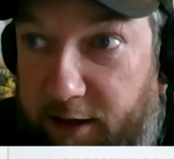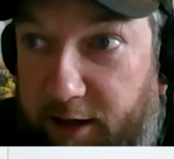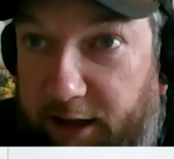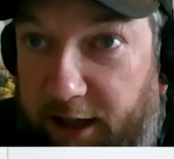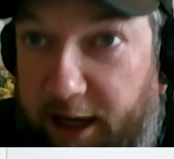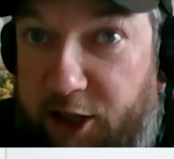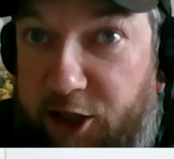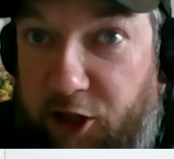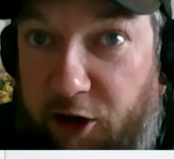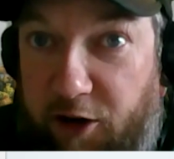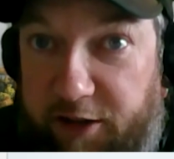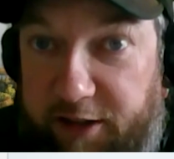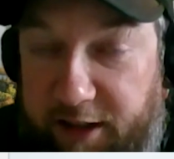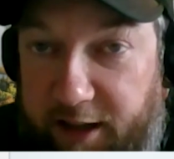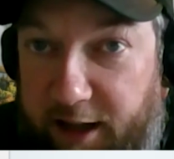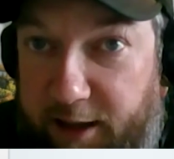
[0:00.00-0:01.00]

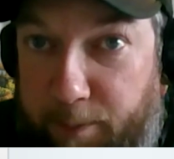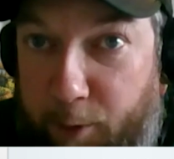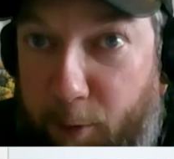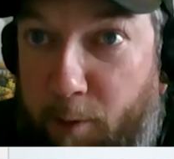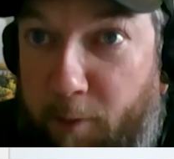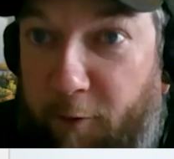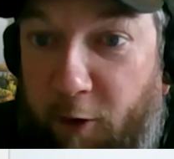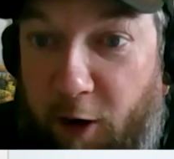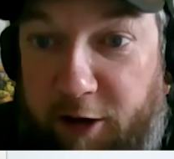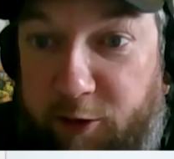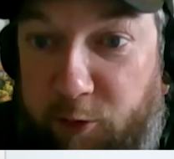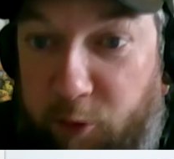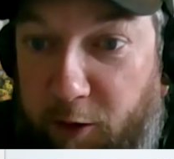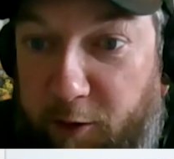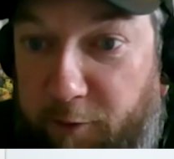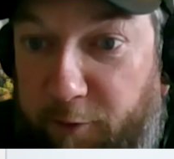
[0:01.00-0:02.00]
glaciers and then the permafrost
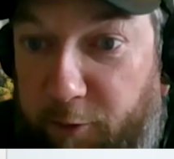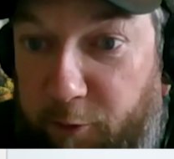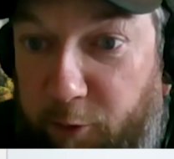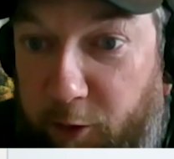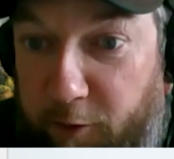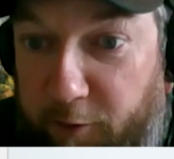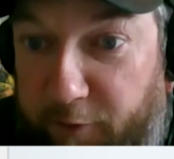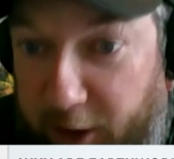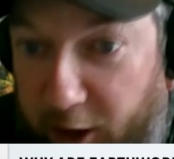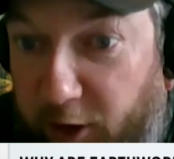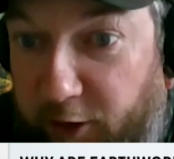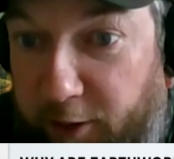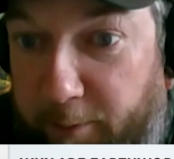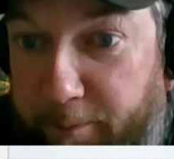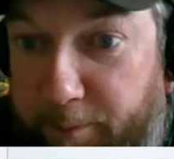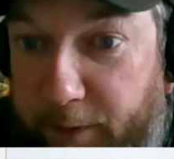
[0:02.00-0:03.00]
would have killed
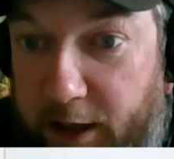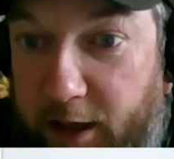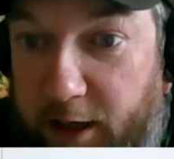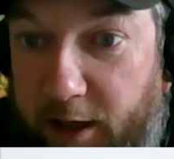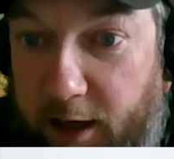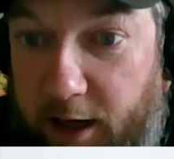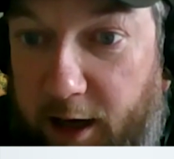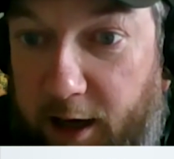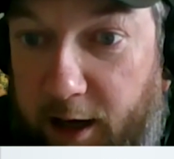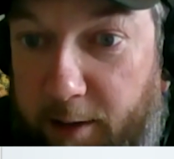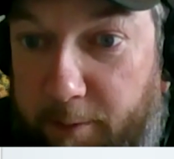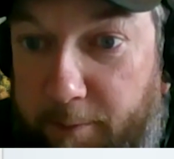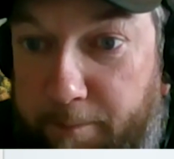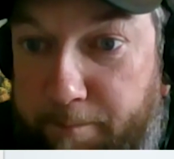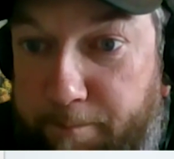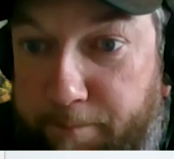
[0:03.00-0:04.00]
them.
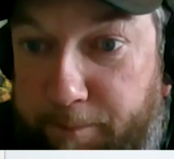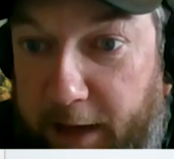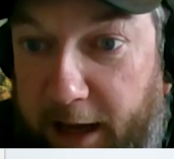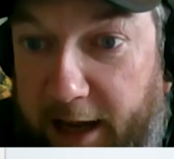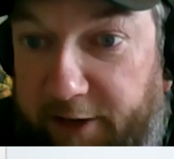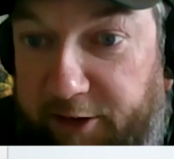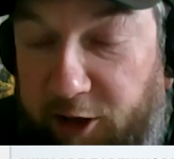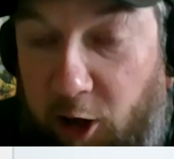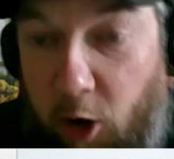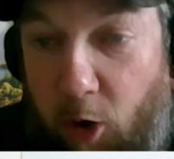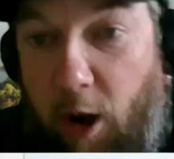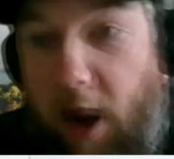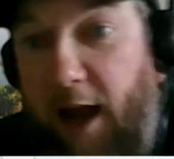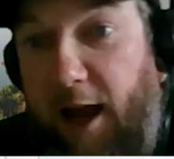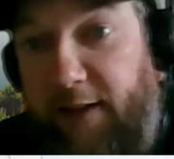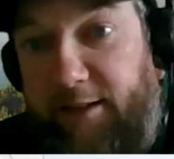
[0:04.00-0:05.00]
And so
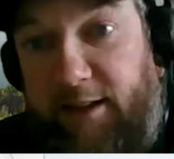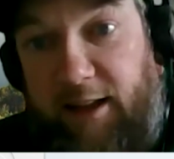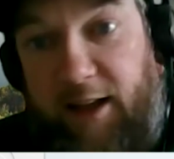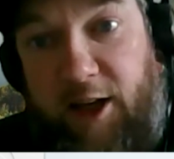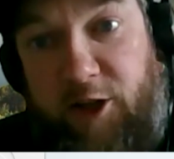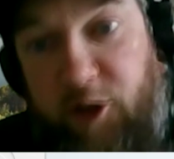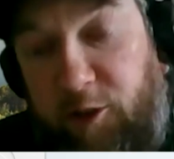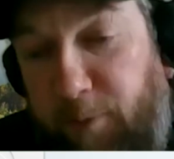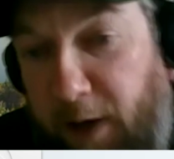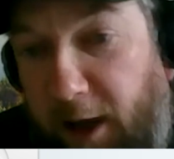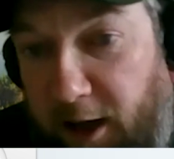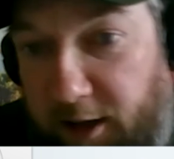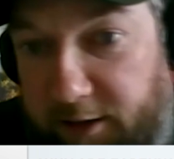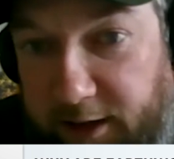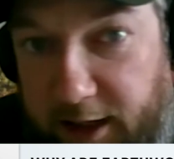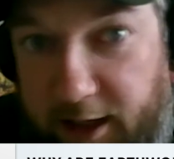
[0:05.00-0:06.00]
as the glaciers
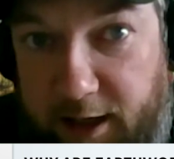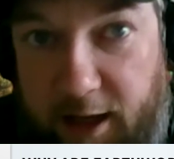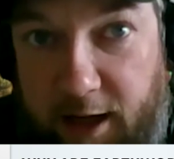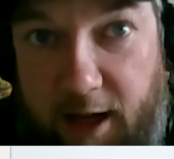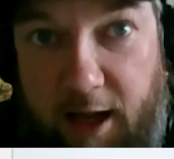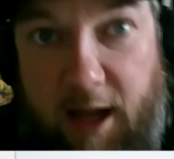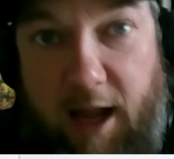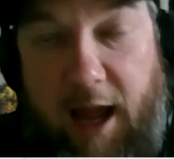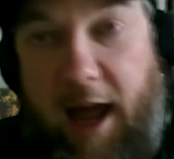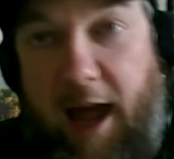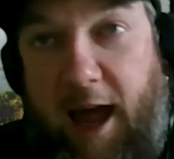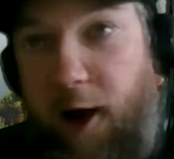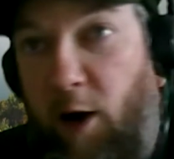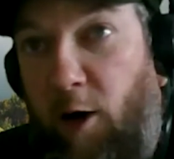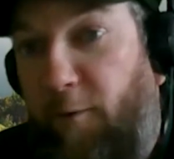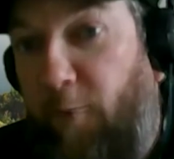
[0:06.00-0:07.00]
melted
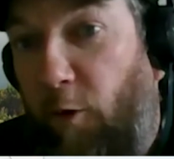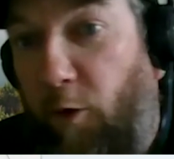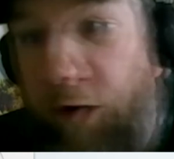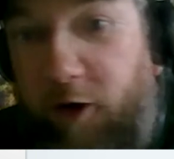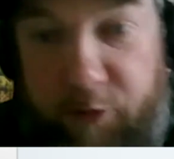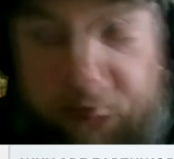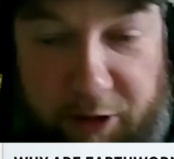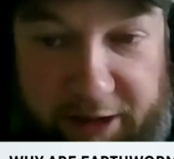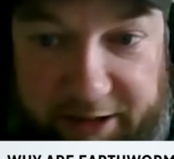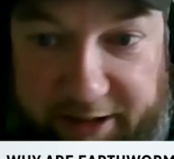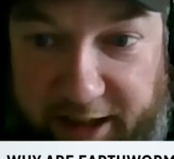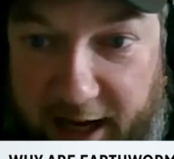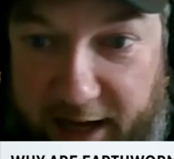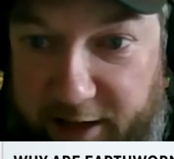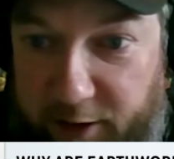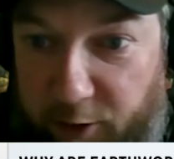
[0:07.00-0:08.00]
and our forest
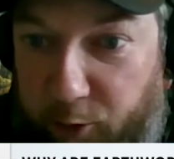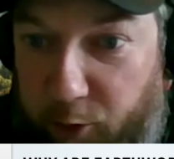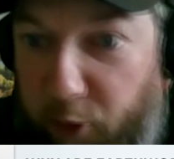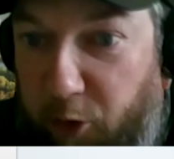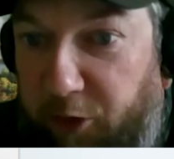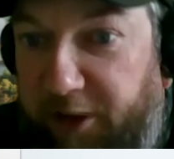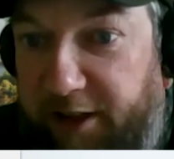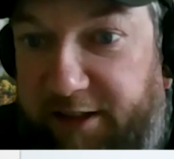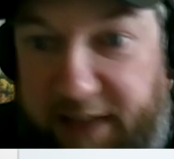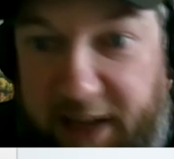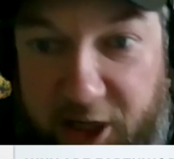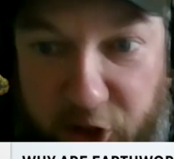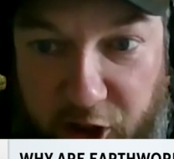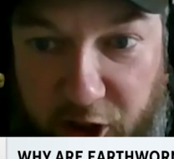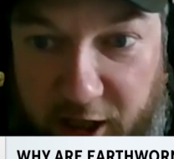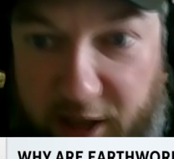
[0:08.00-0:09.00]
reset through
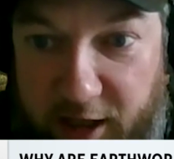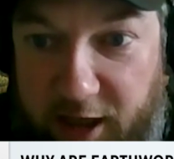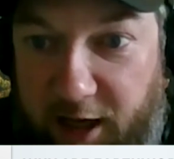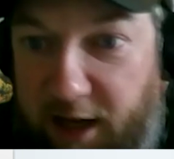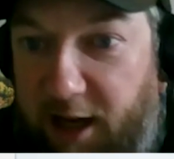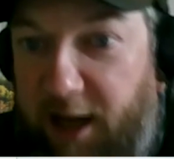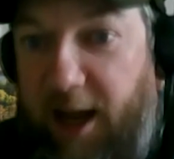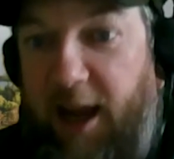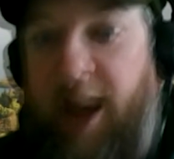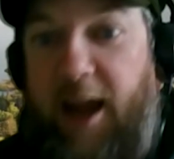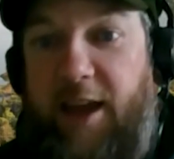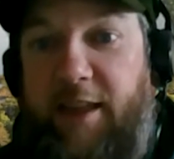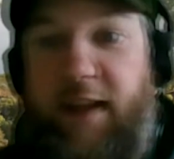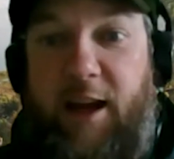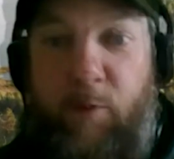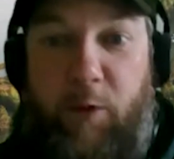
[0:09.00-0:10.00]
succession,
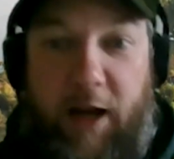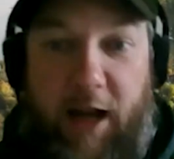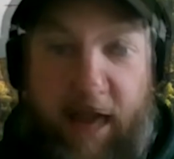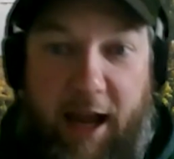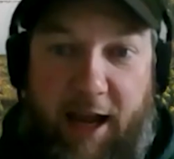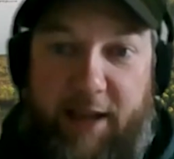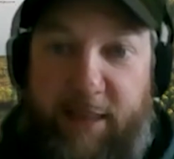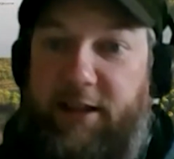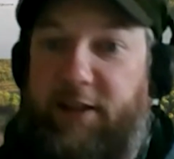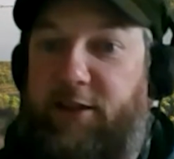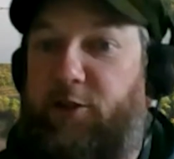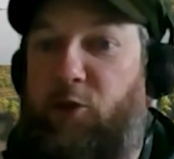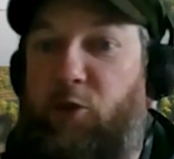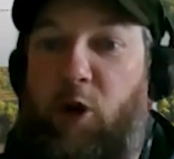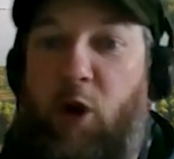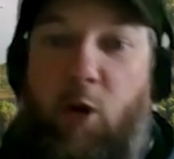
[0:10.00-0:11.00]
and then we had this
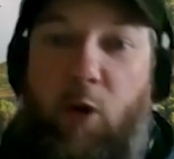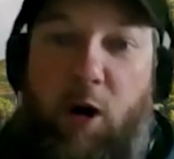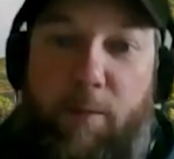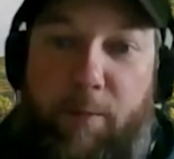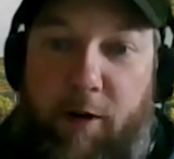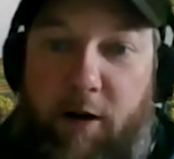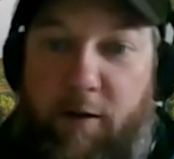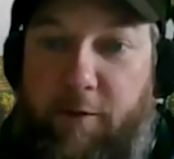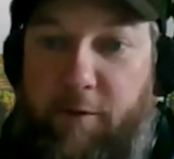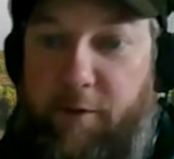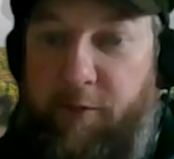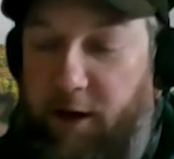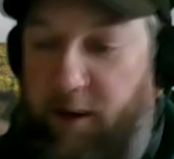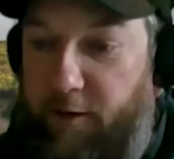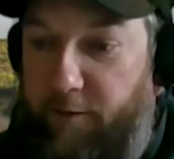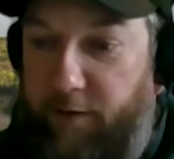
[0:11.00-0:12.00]
grow up
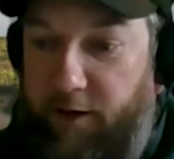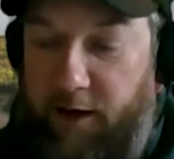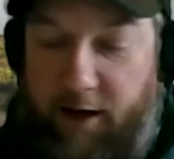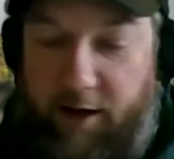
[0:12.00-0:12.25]
of